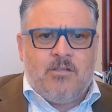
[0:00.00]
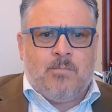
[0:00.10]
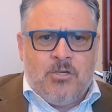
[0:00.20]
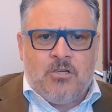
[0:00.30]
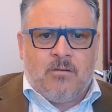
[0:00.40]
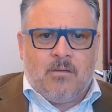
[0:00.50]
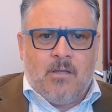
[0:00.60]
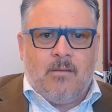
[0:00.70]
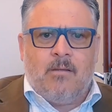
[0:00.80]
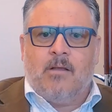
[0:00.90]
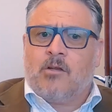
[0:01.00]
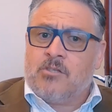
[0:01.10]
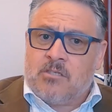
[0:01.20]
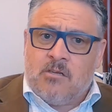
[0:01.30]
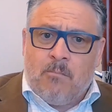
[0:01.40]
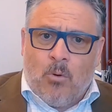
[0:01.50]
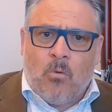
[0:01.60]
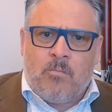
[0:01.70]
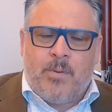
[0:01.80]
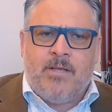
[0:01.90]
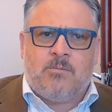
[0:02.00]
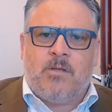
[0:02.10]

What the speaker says: mission, because it's an important piece,